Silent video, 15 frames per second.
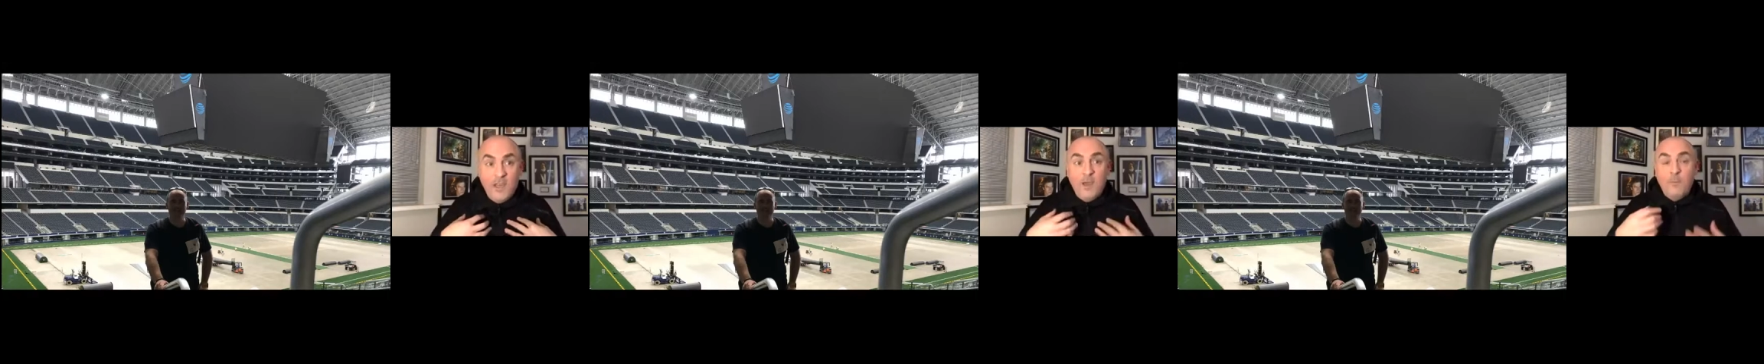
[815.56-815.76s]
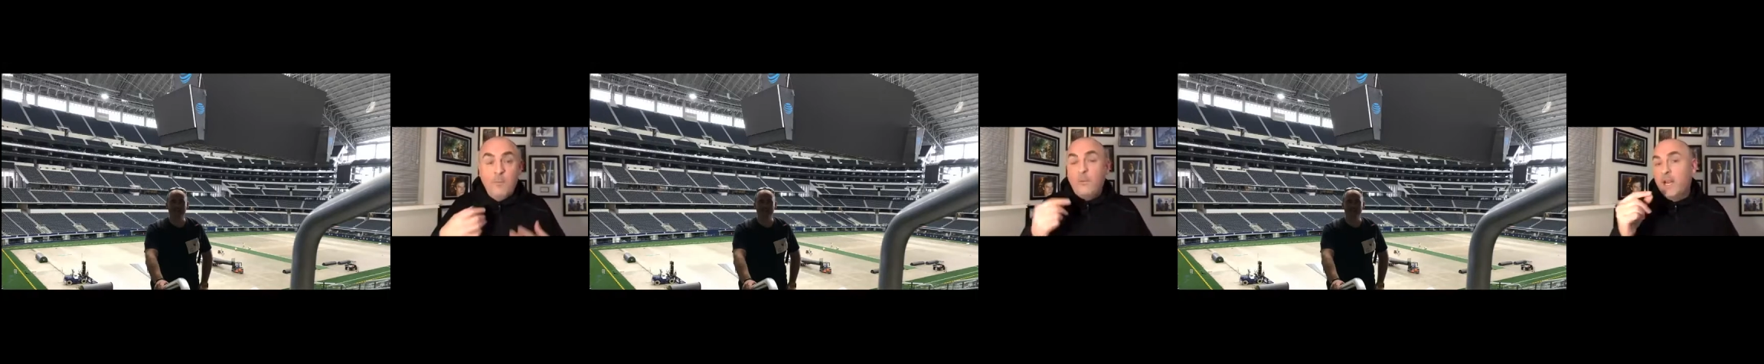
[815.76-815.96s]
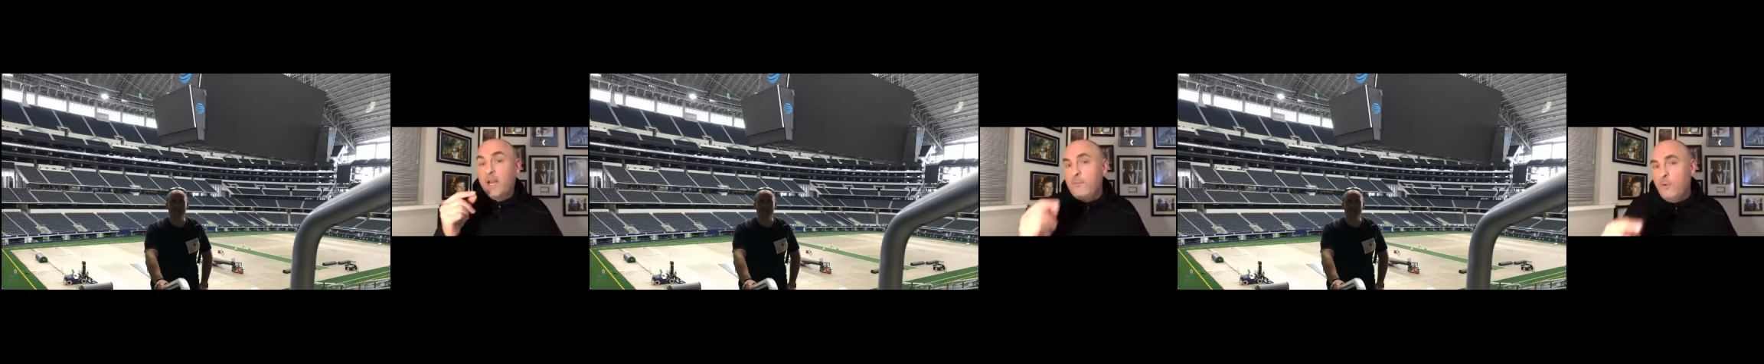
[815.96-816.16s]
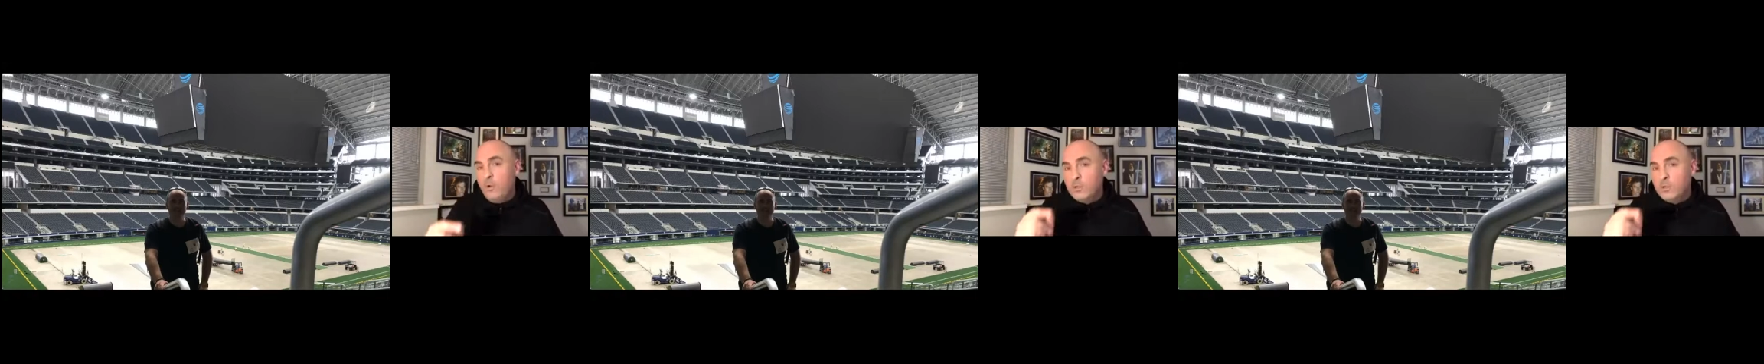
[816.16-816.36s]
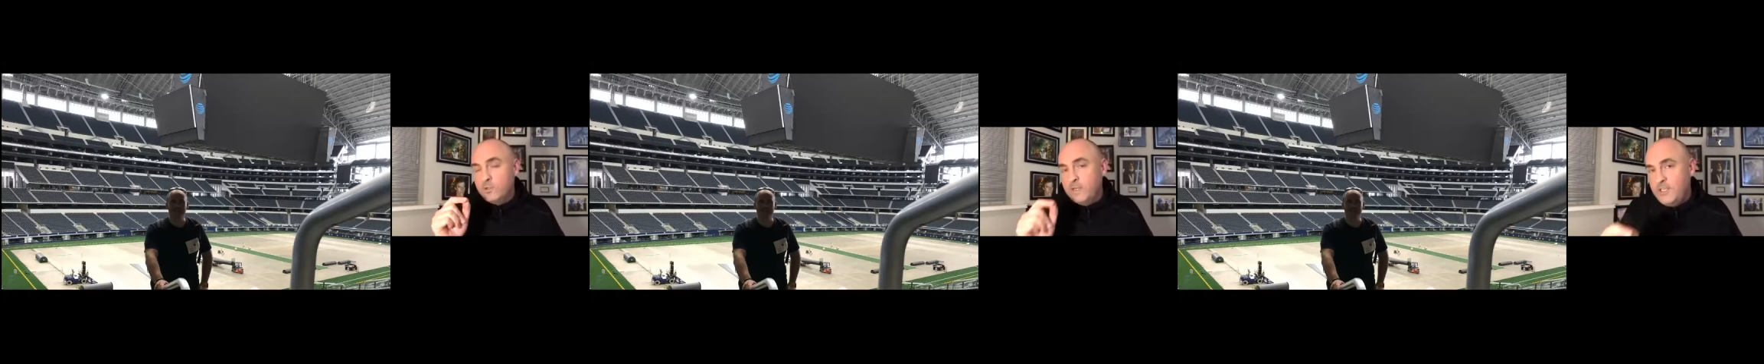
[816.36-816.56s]
but I'm
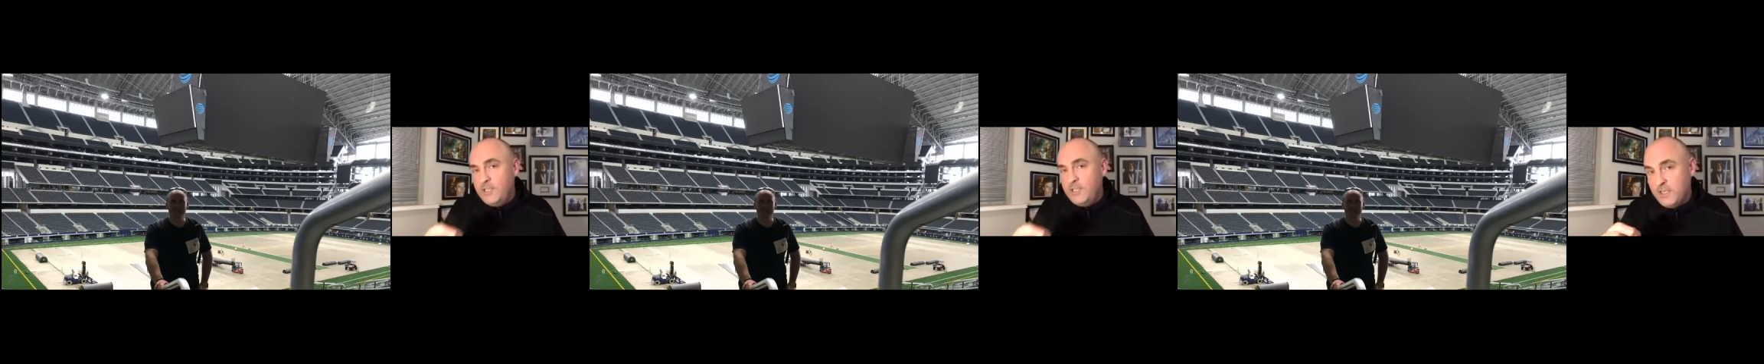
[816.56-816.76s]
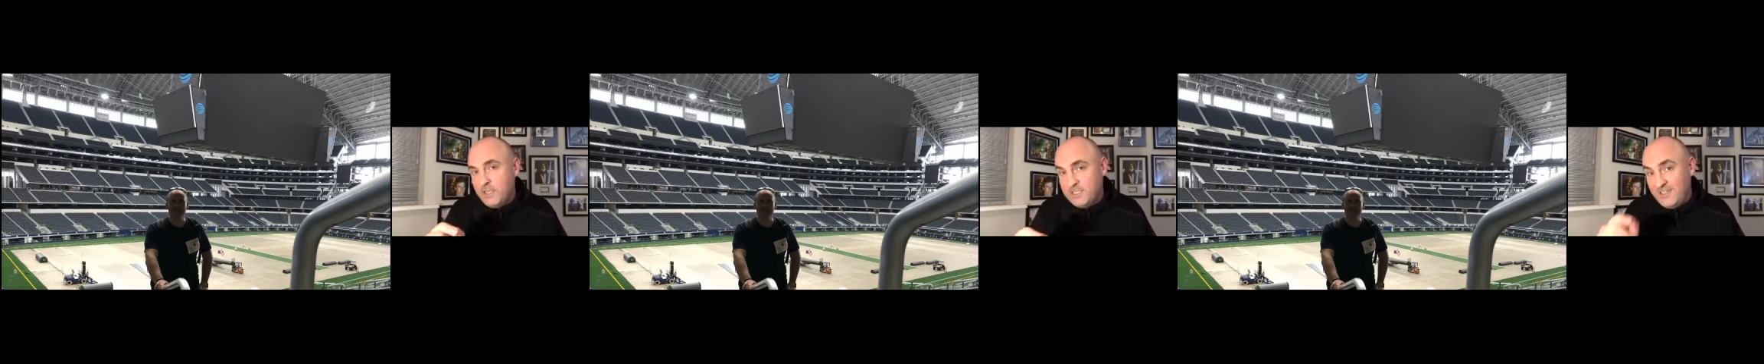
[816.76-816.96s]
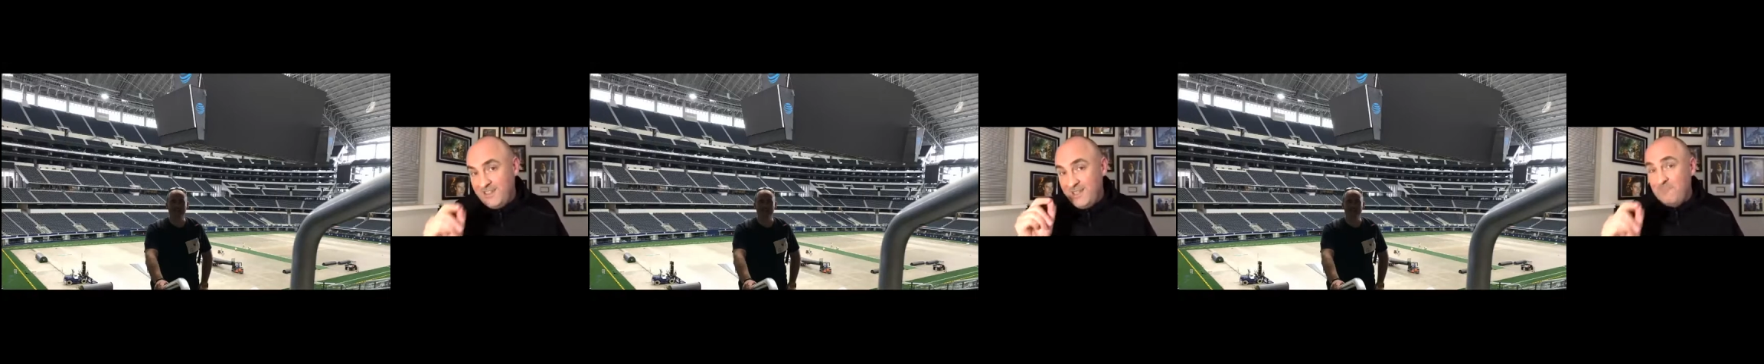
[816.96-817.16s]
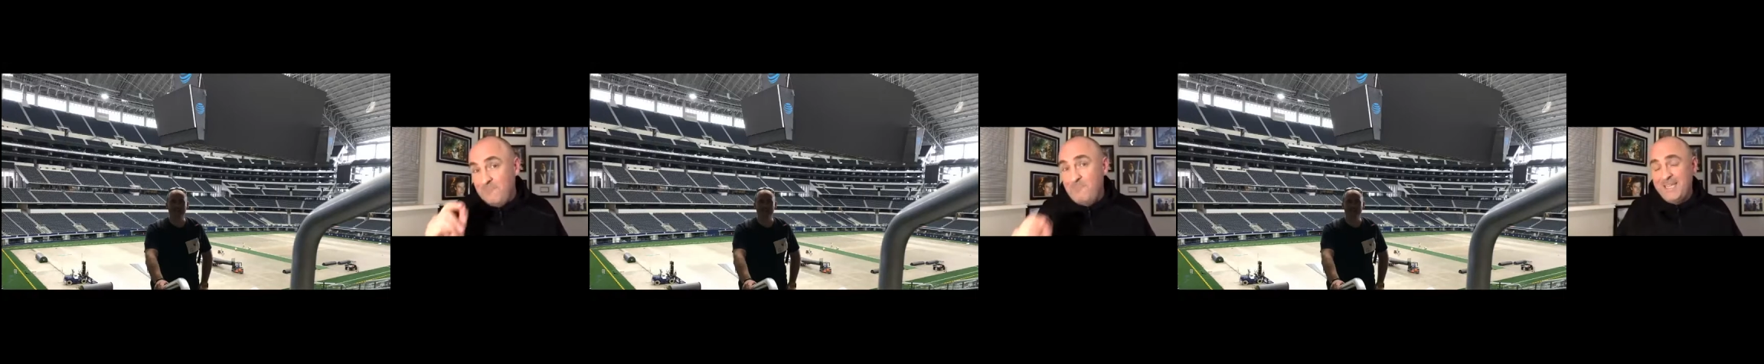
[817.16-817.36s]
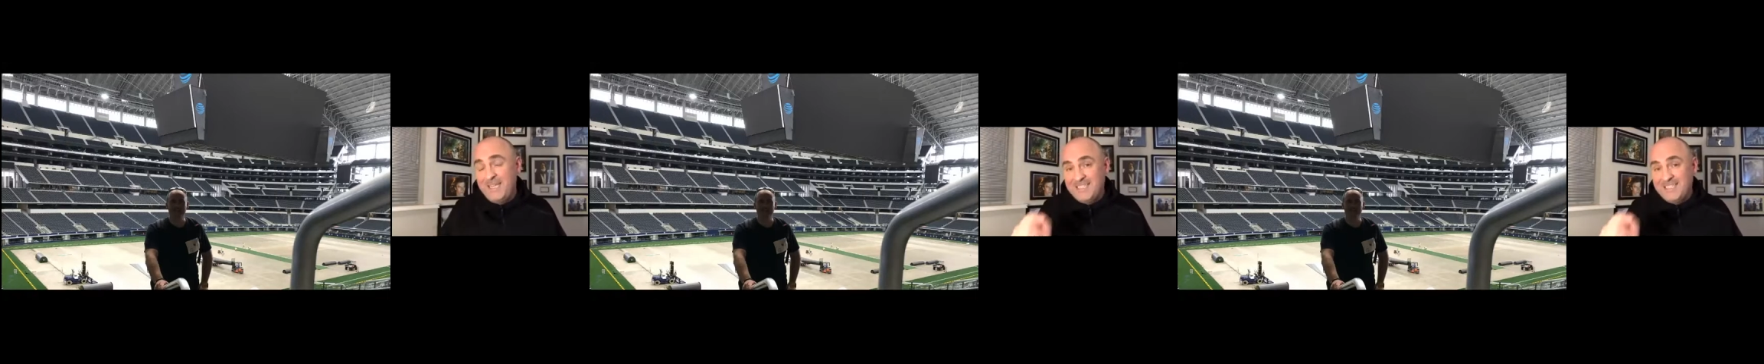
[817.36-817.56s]
also interested in the
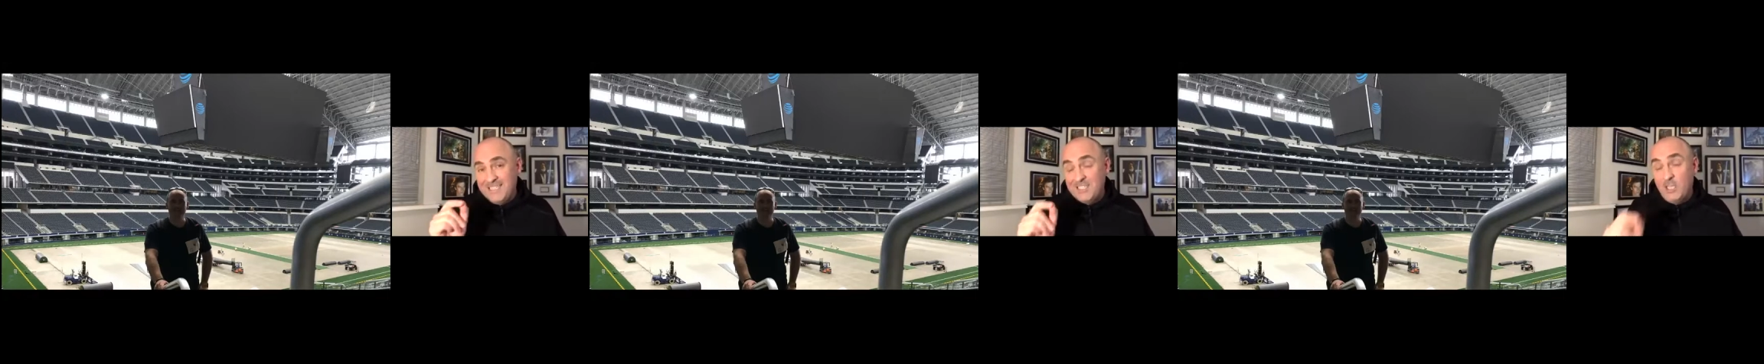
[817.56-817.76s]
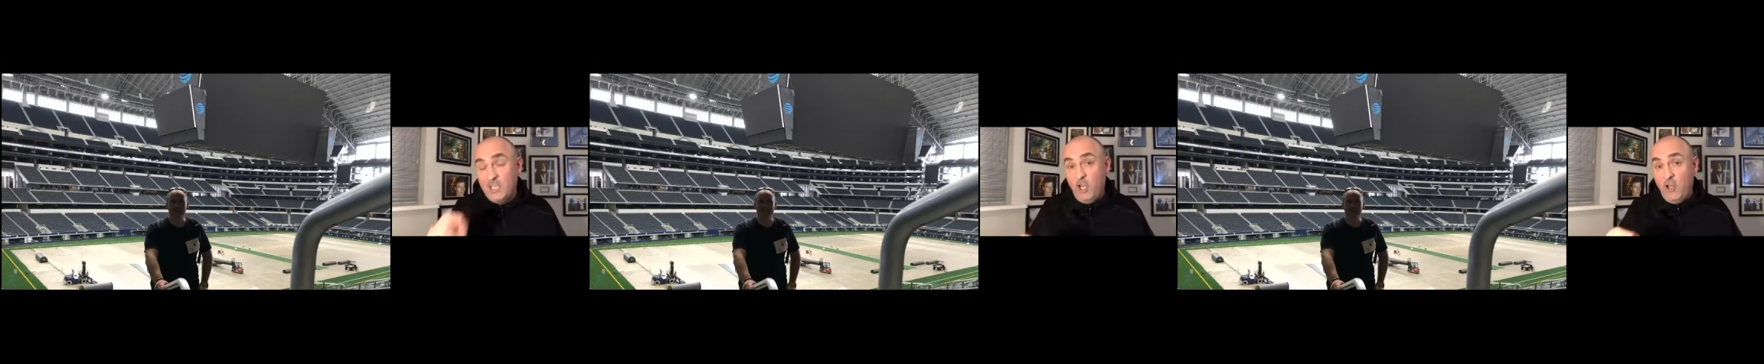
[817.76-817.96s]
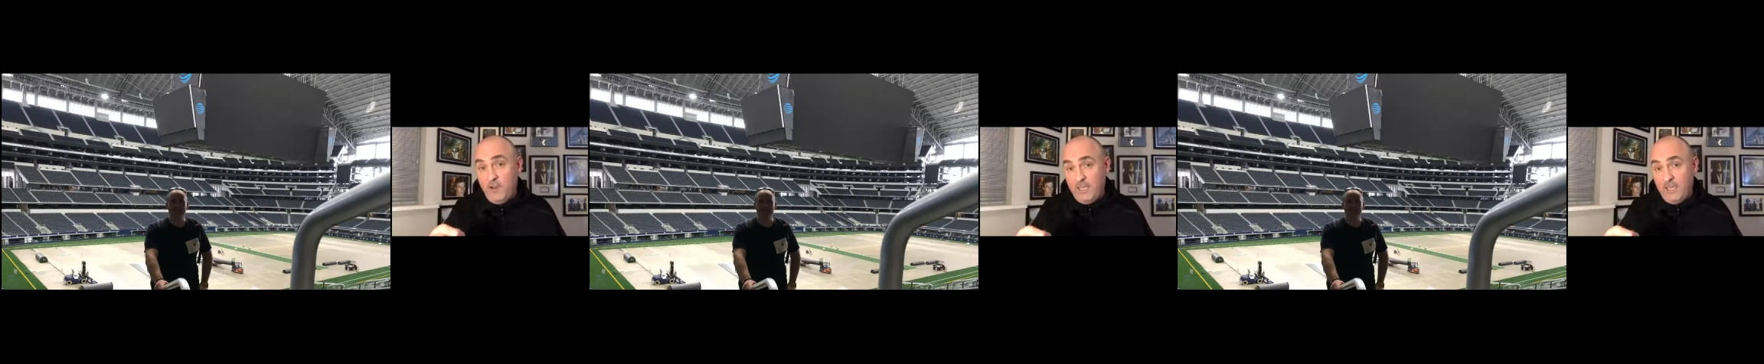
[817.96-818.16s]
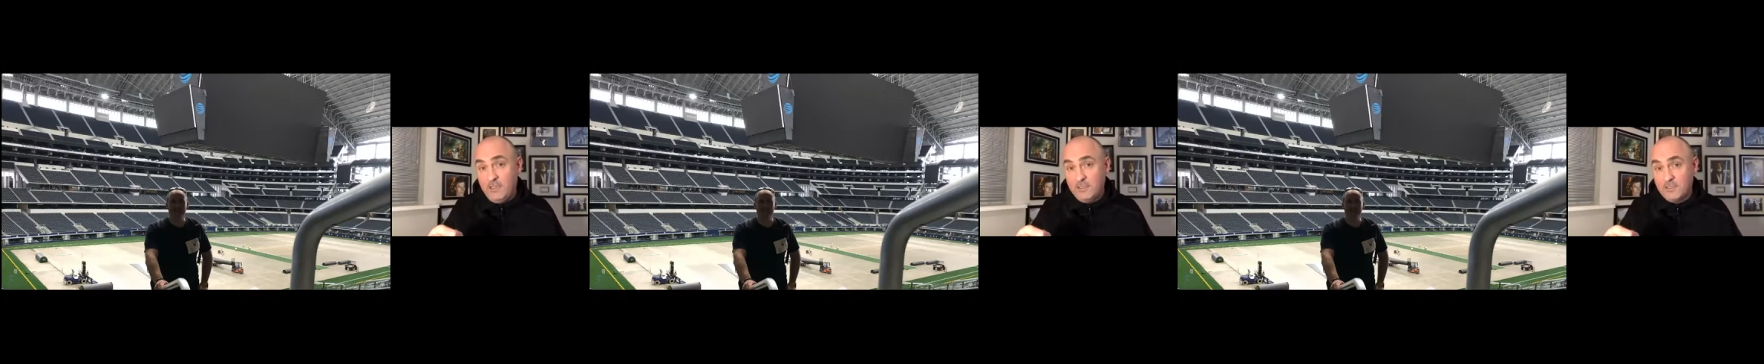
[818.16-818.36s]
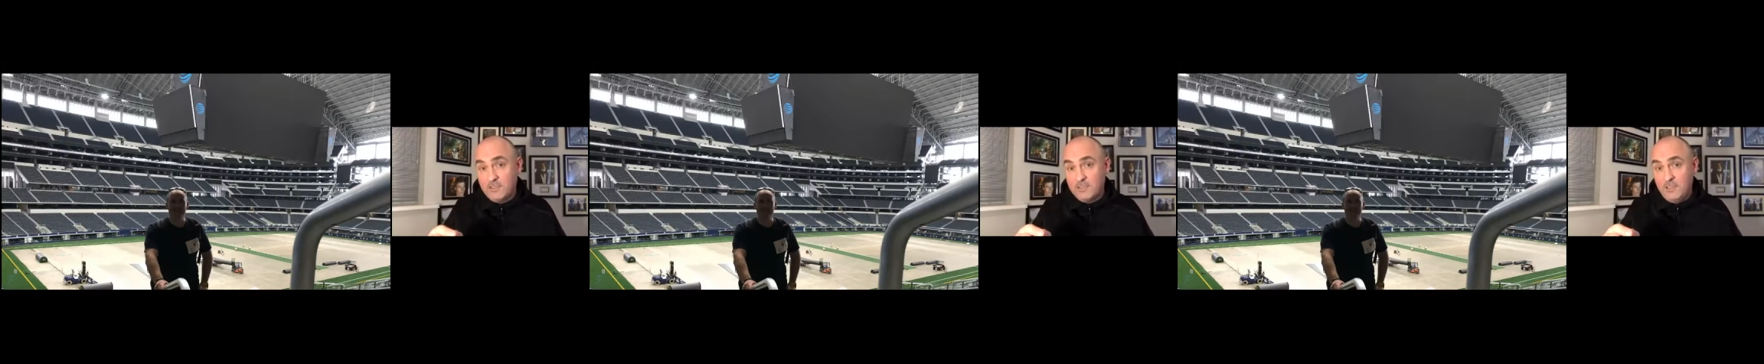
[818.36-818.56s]
business
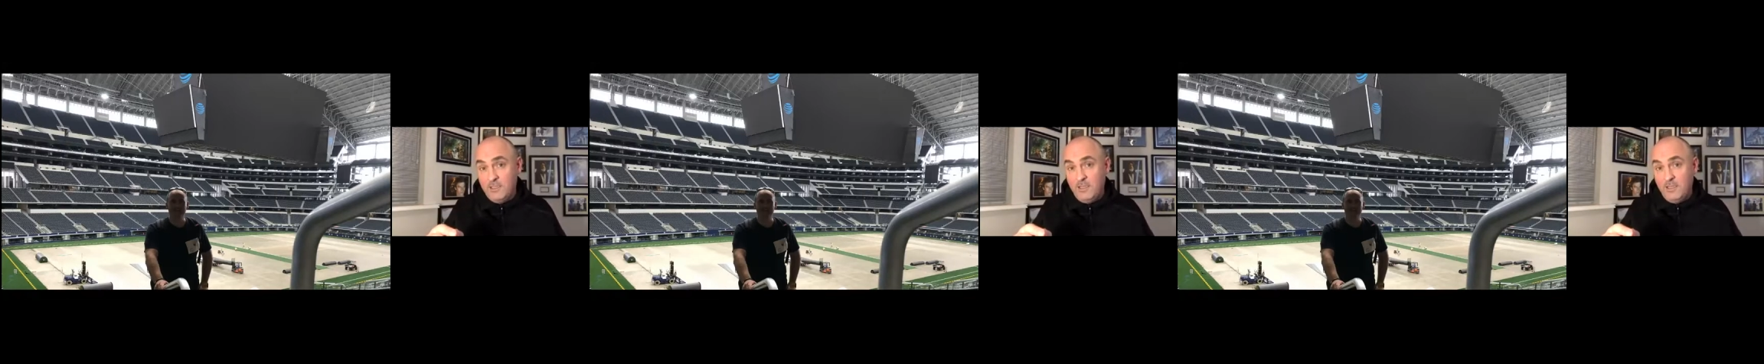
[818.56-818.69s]
learnings